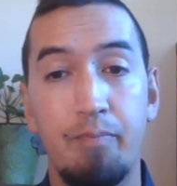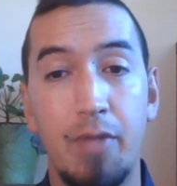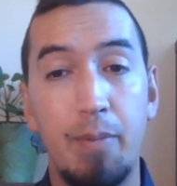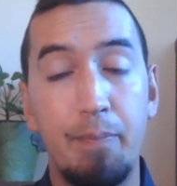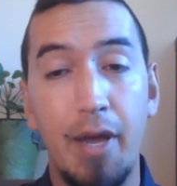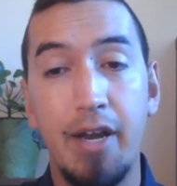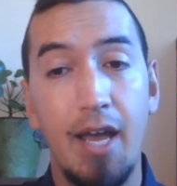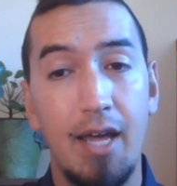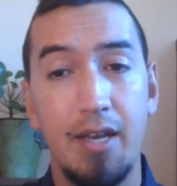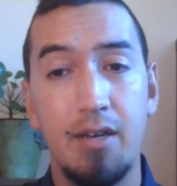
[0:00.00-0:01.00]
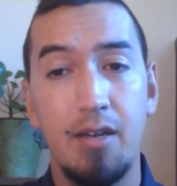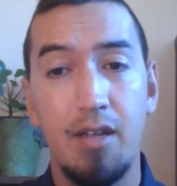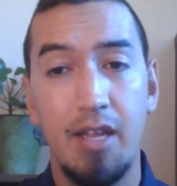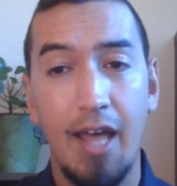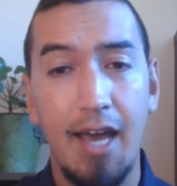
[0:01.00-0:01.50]
Maybe Perihan
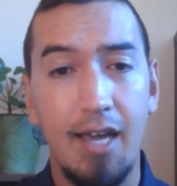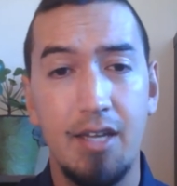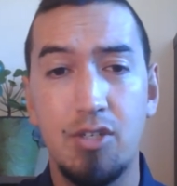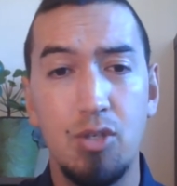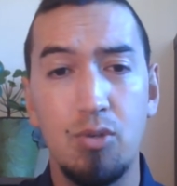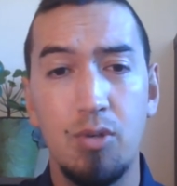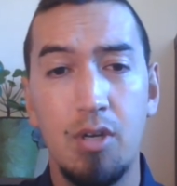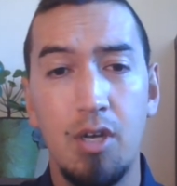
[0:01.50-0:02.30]
and Hakan too